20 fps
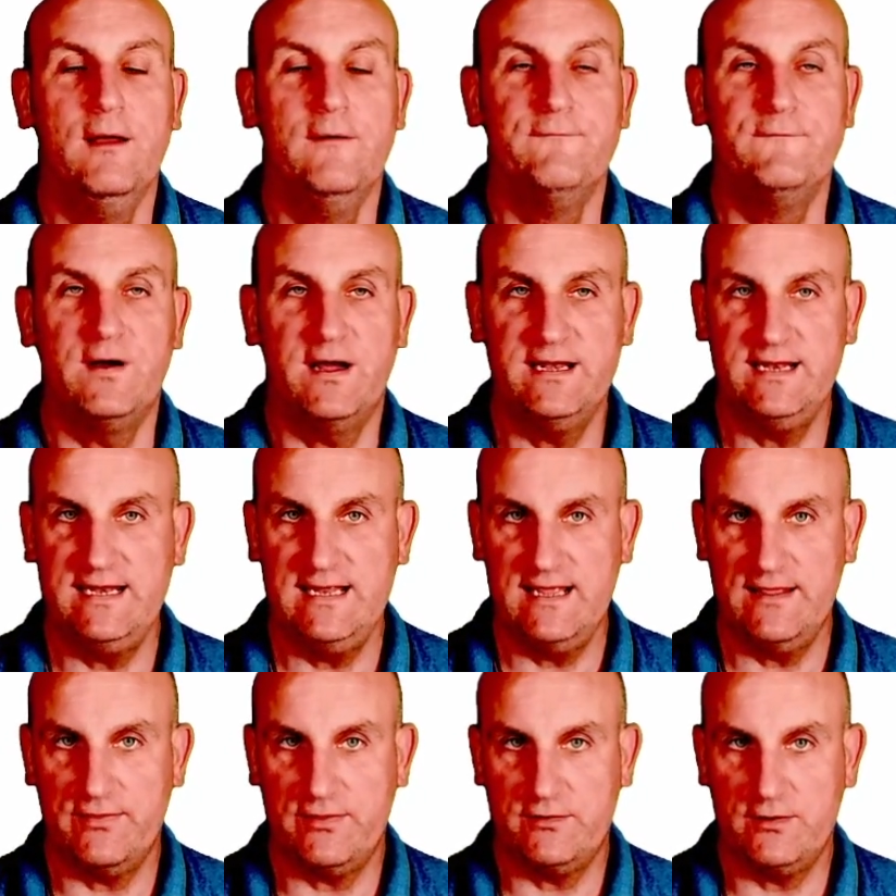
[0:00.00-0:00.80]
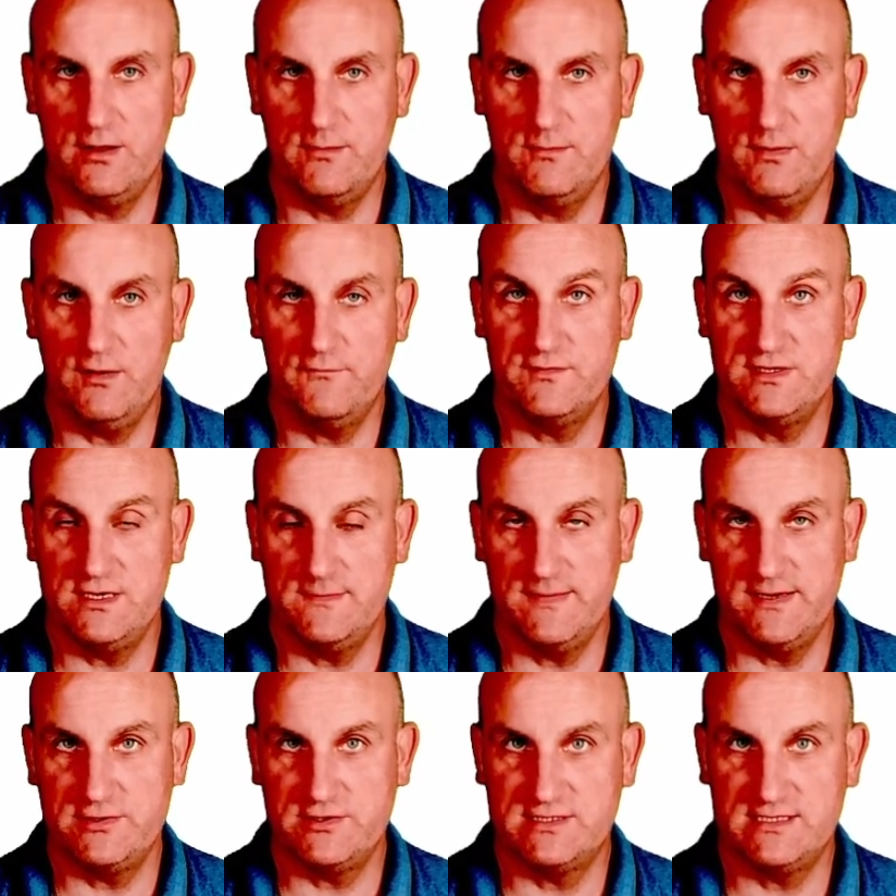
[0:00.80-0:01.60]
Finding the nth term of a
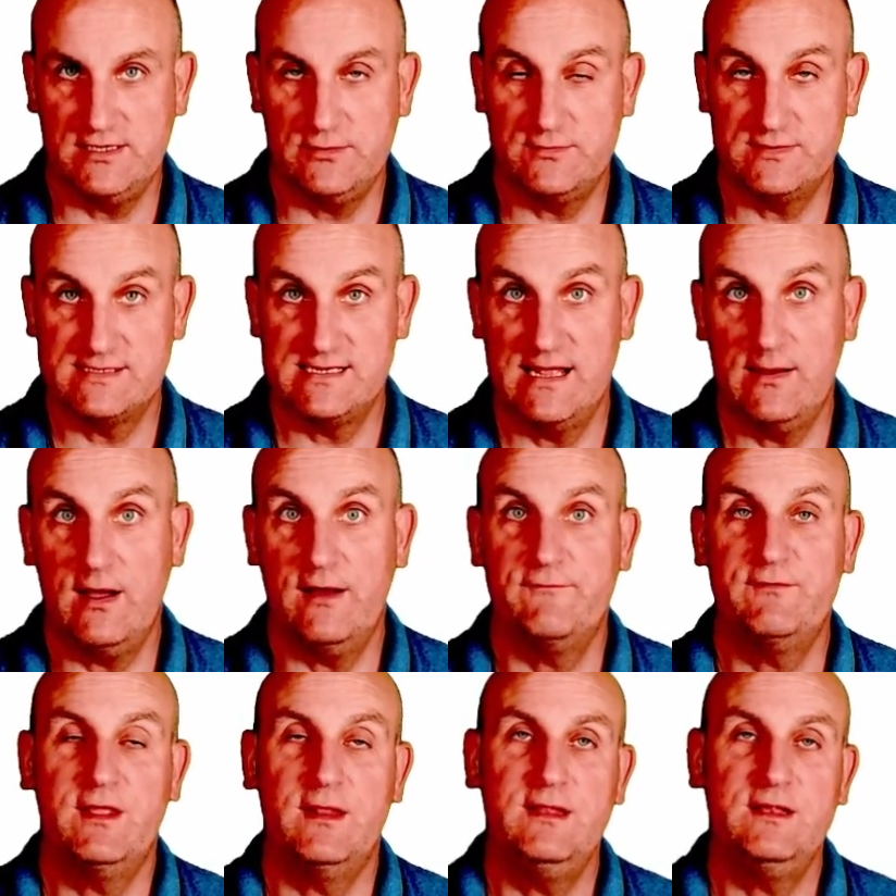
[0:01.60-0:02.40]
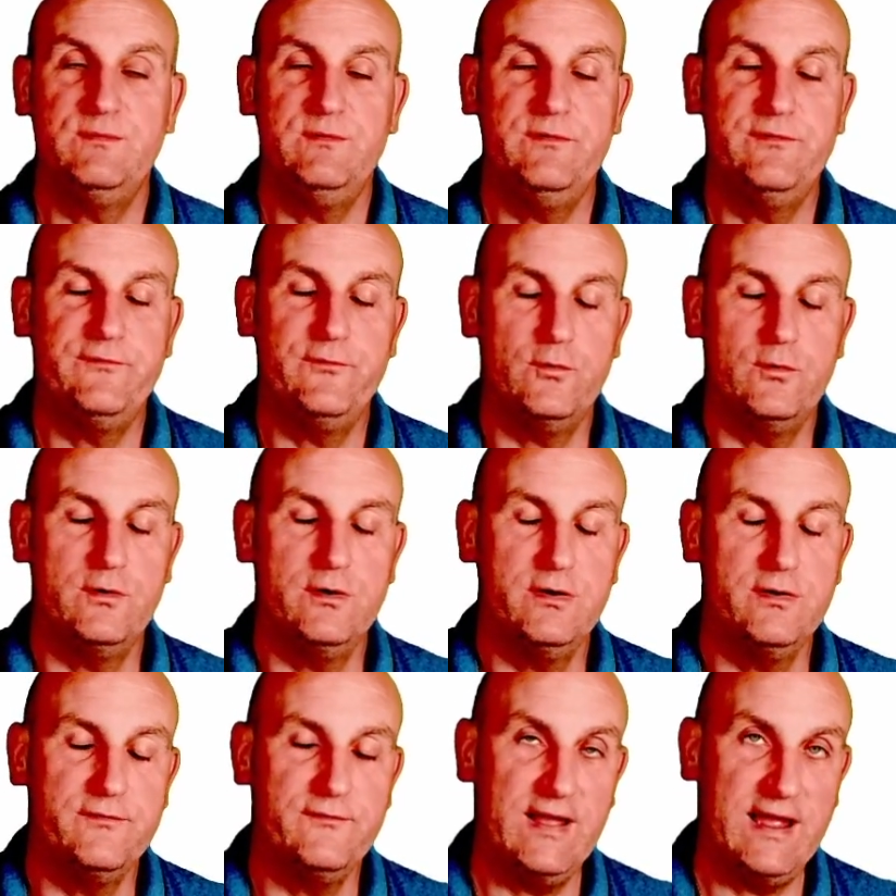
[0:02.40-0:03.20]
geometric sequence. Now, I've done this before
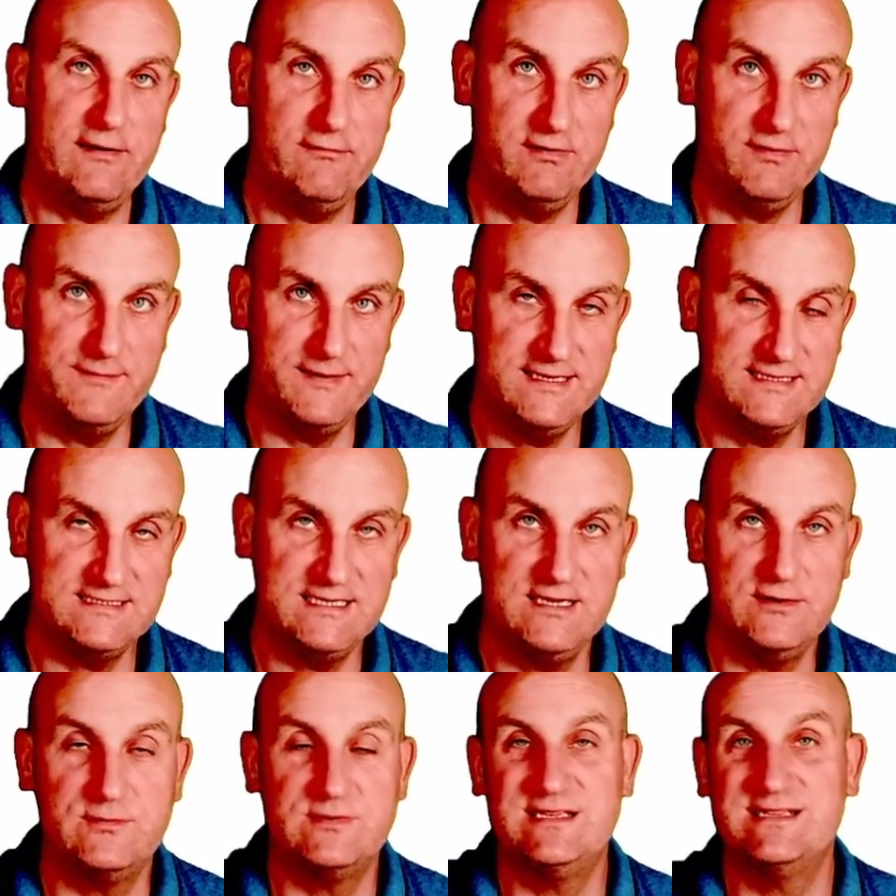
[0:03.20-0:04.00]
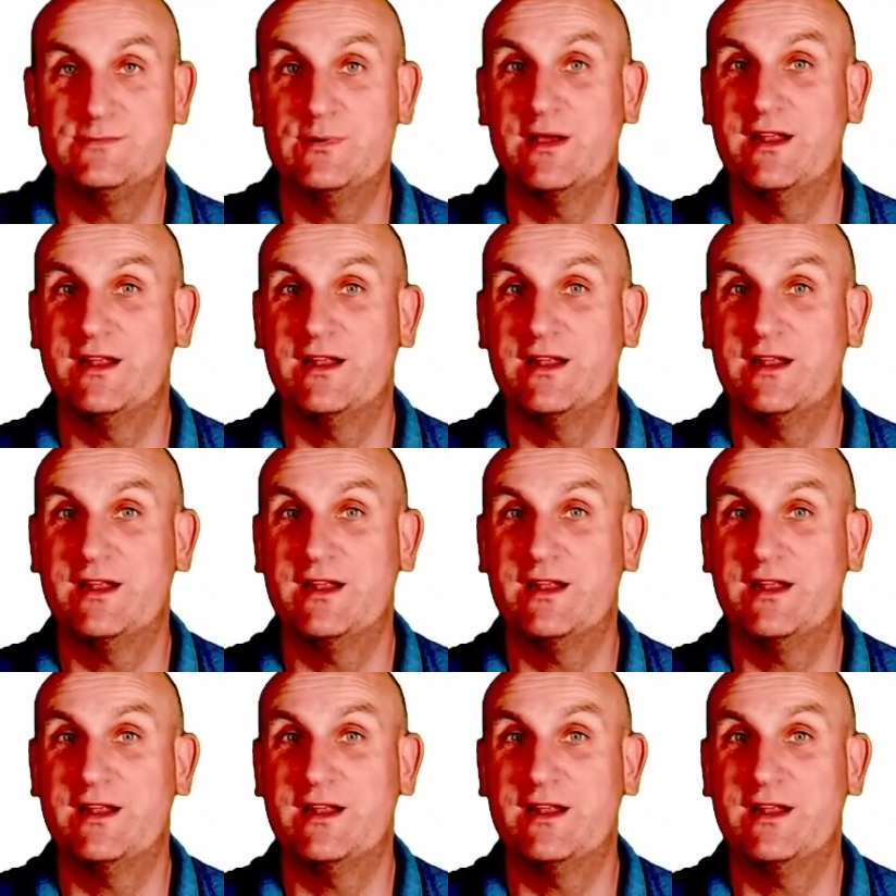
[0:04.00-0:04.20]
for arithmetic sequences.